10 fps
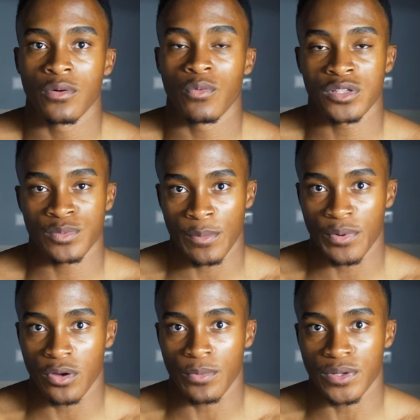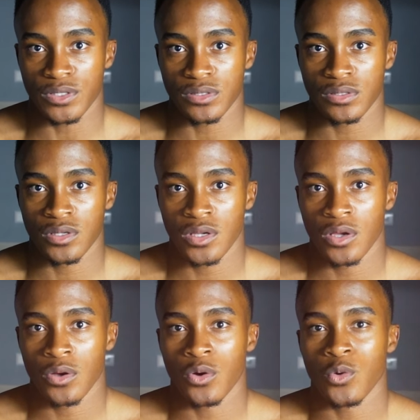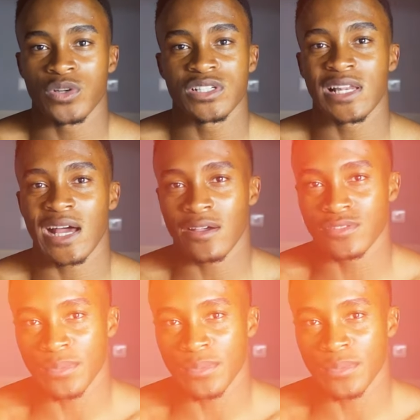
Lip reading: What's my purpose? Which lives